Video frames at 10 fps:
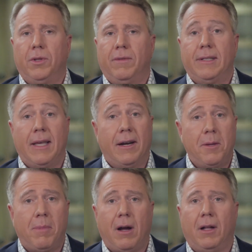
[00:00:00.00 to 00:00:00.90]
of identity
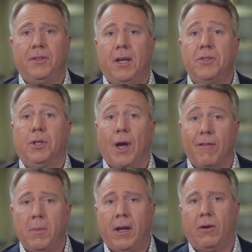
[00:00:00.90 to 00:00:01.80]
politics,
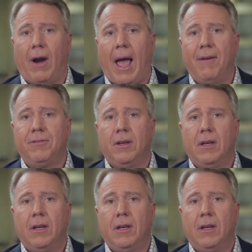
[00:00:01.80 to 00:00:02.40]
government graft,